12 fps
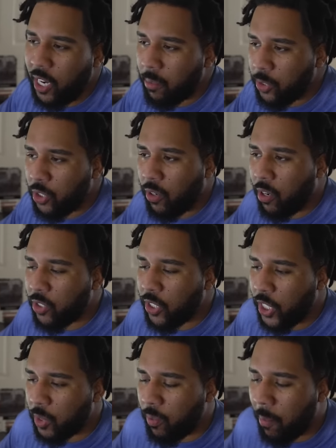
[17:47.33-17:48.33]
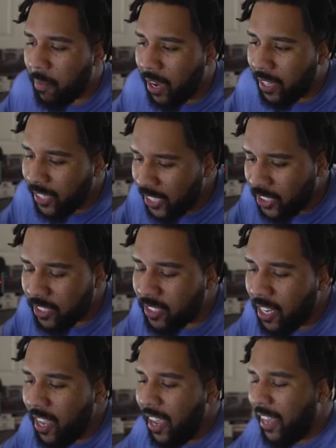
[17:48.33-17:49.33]
I'm sure I'll change my mind. This
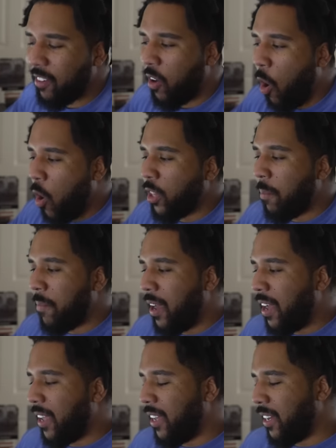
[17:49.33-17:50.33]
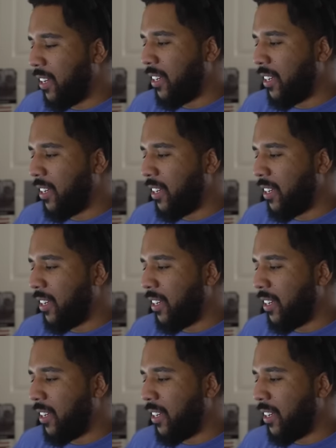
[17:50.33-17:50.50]
is, and all of my,